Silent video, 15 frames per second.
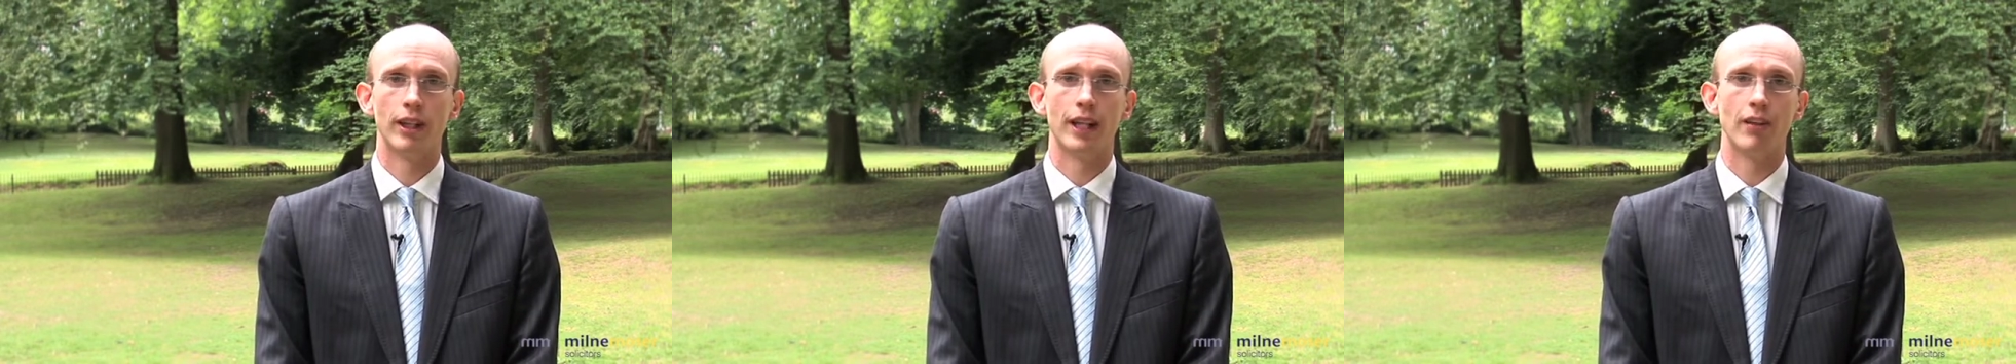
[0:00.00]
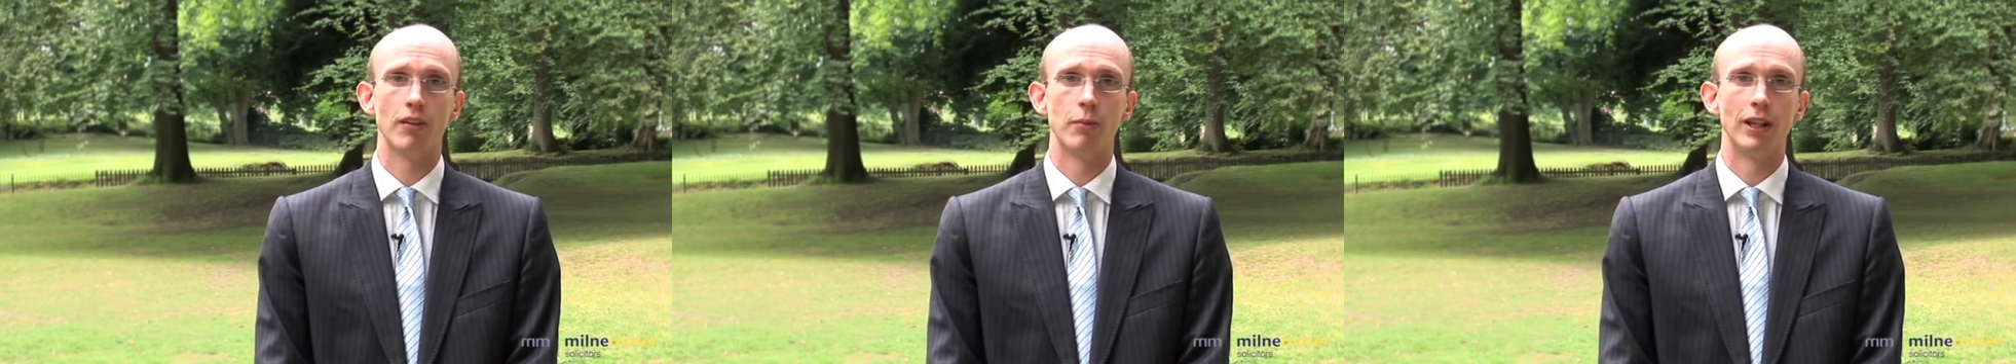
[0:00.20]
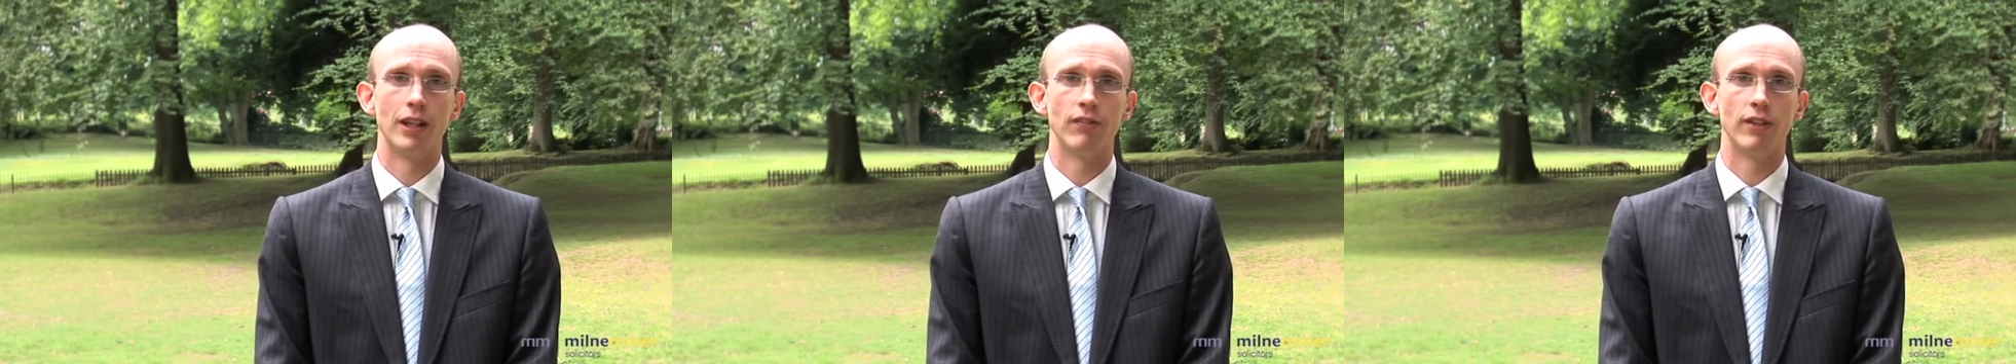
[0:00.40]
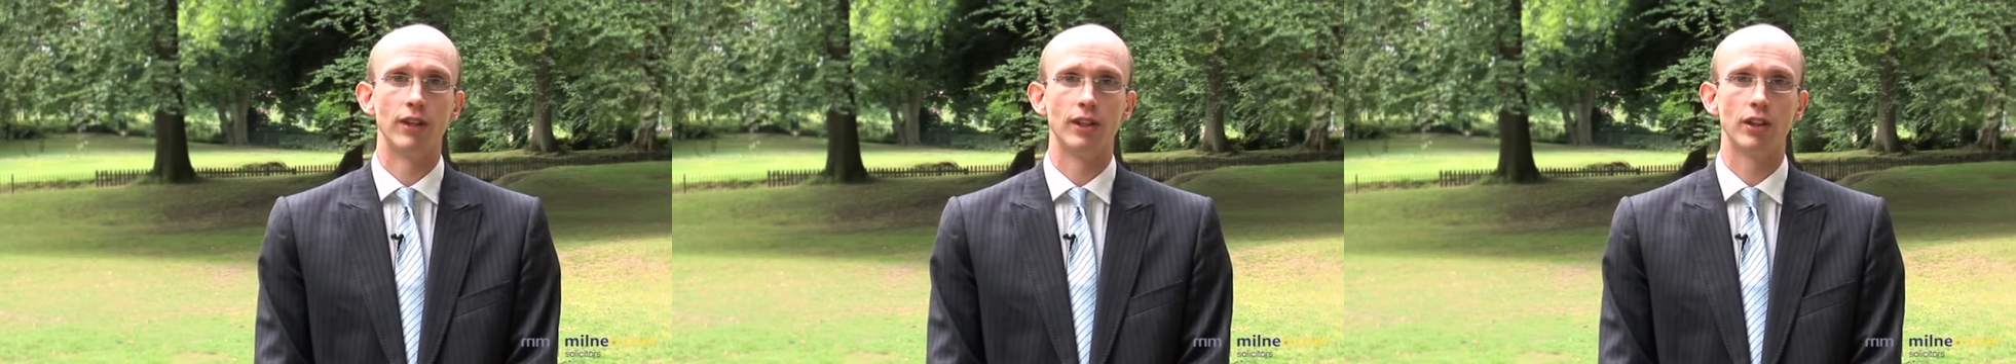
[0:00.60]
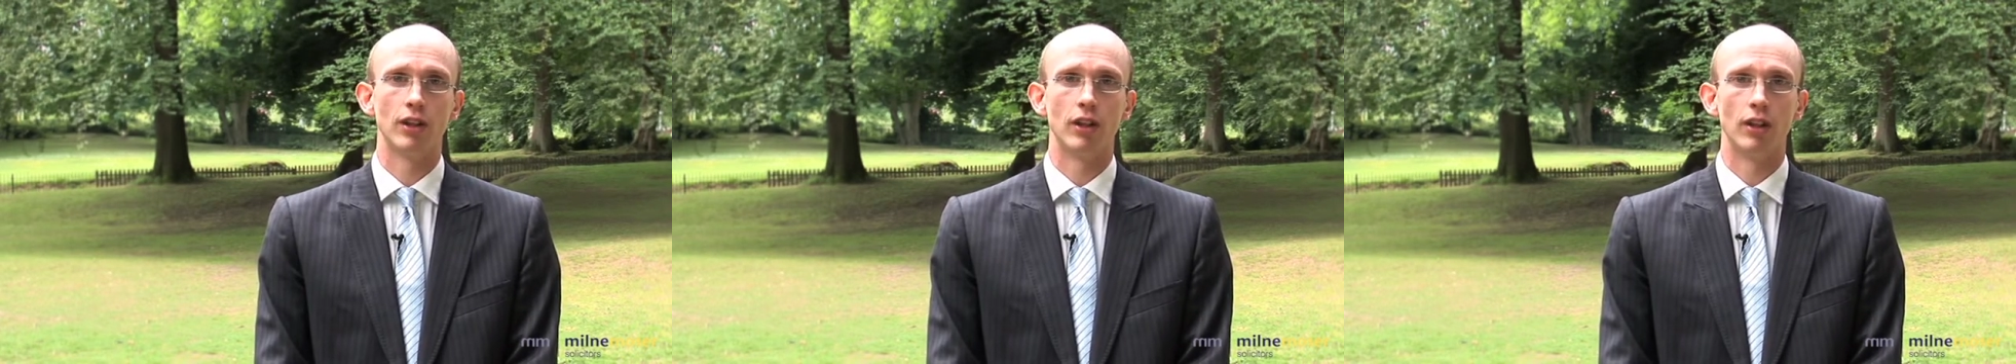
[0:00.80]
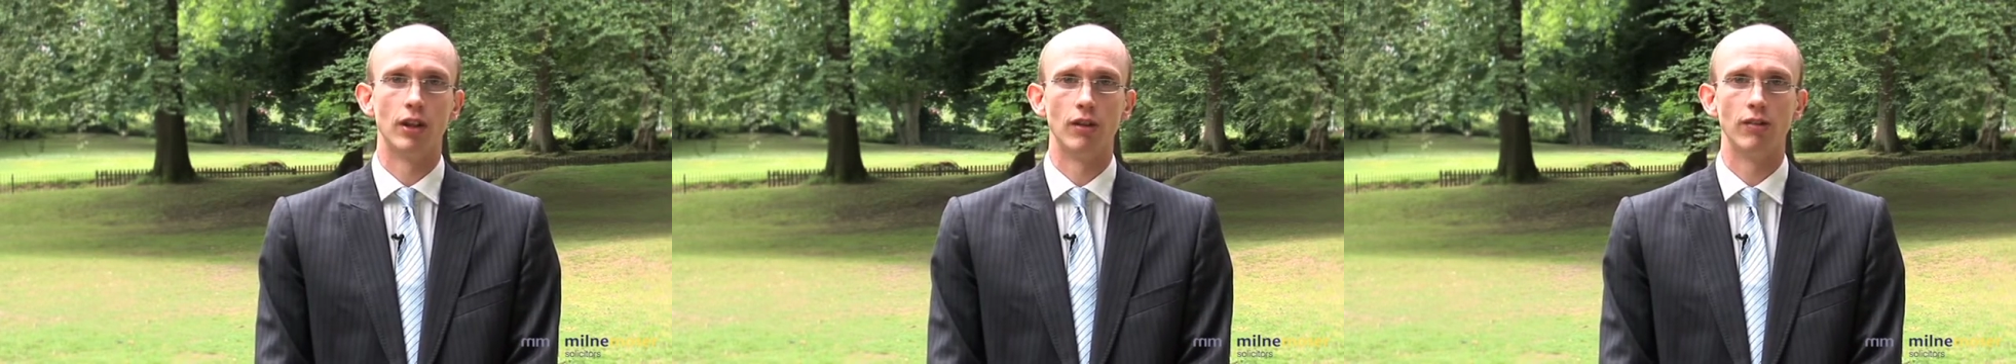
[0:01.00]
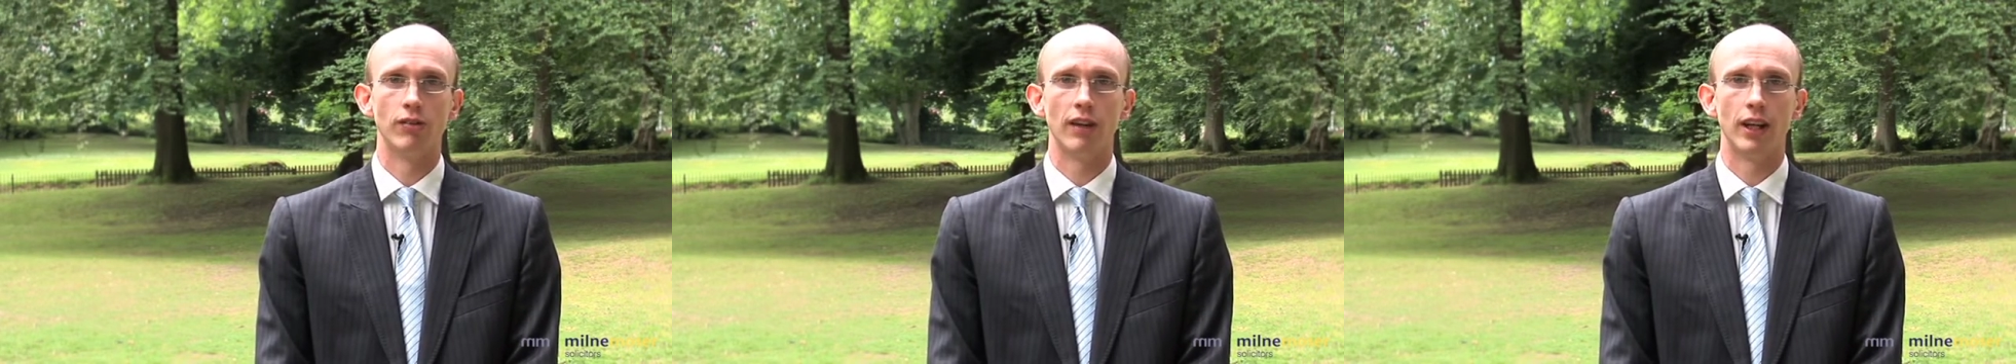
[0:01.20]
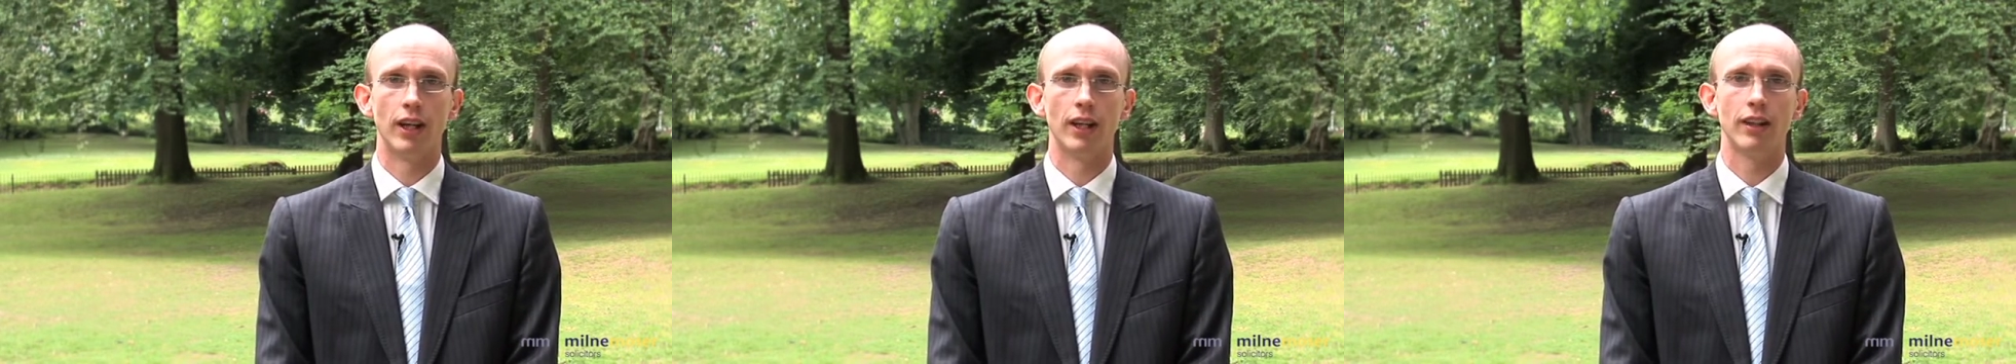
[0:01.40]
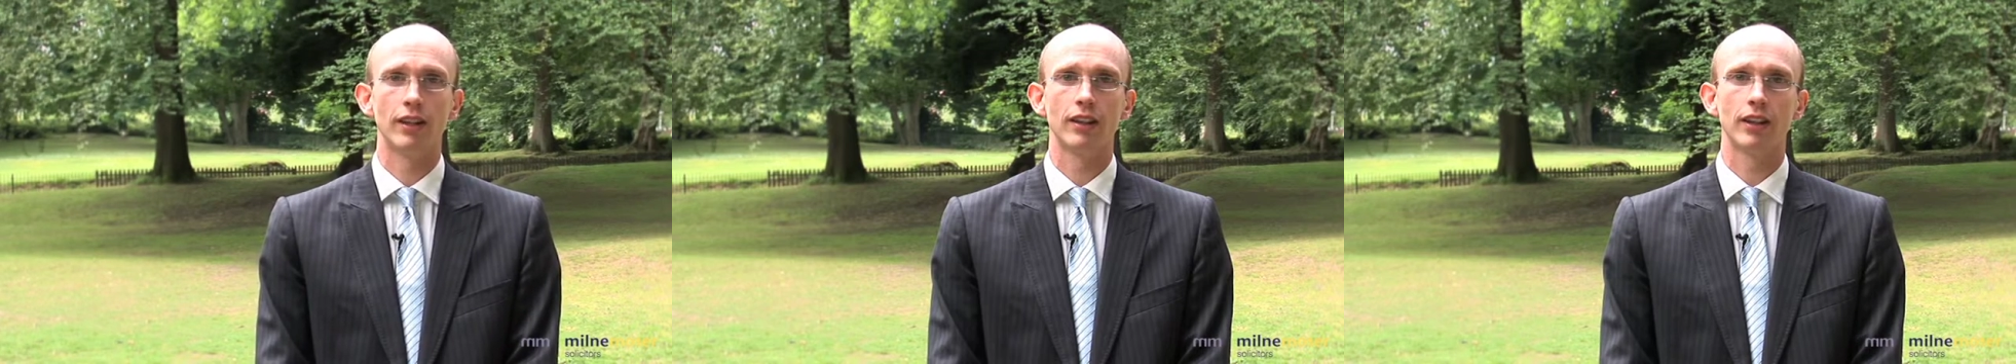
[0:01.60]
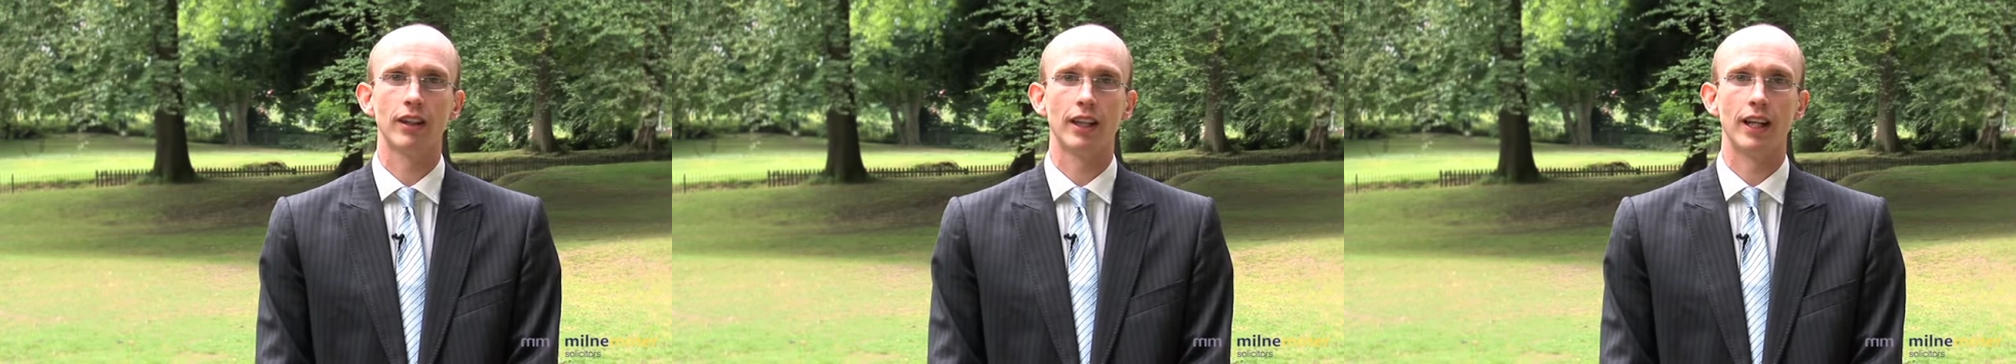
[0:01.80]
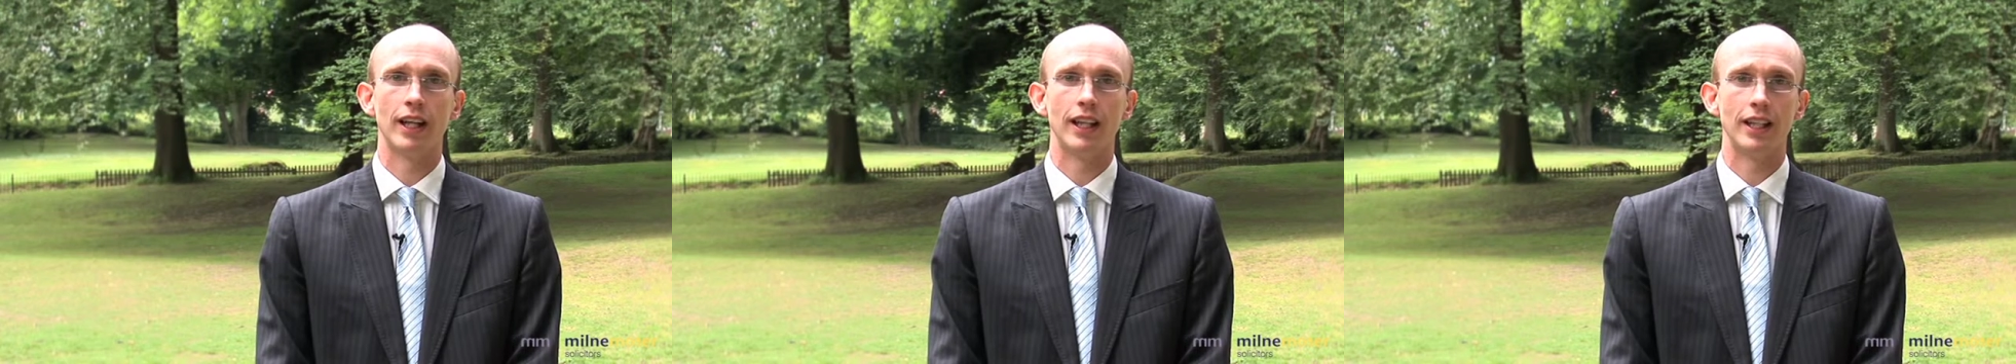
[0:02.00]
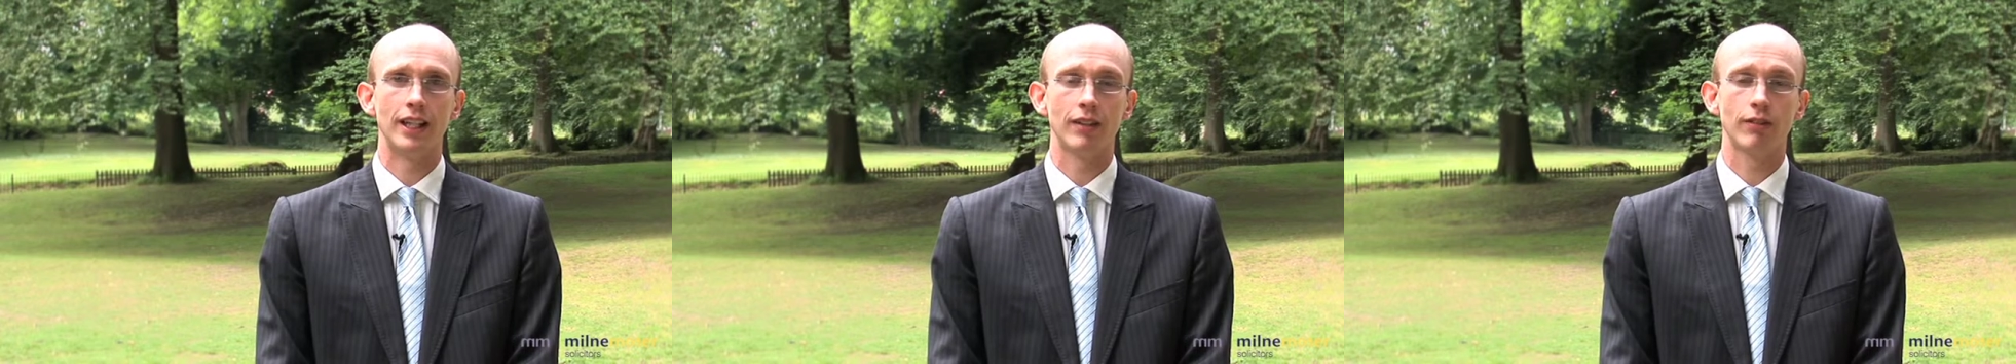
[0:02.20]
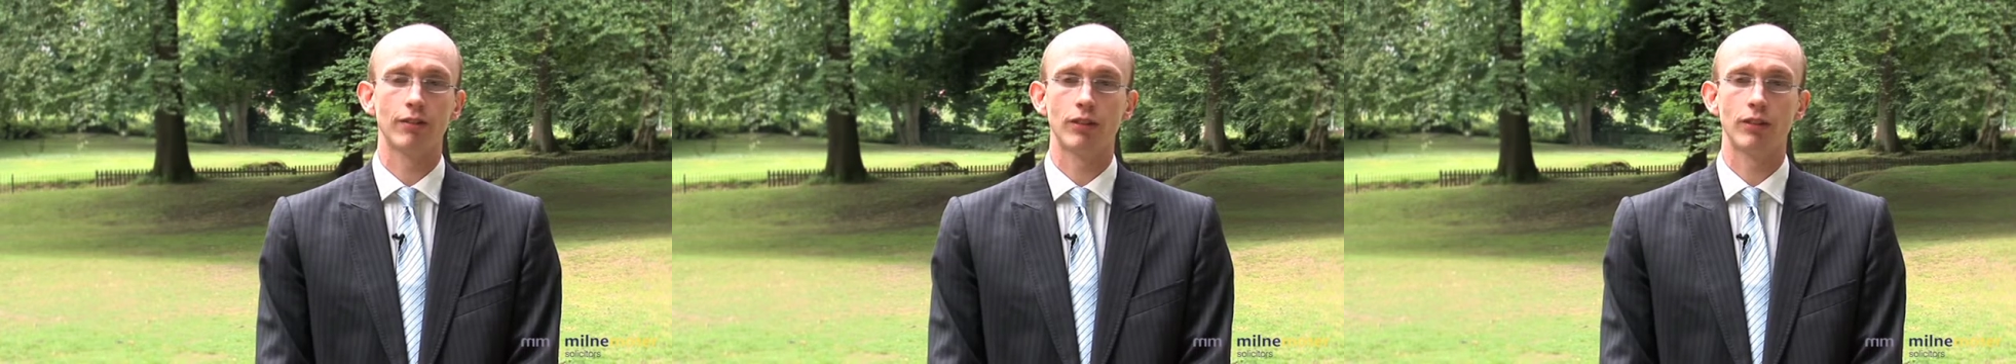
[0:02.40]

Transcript: have the benefit of a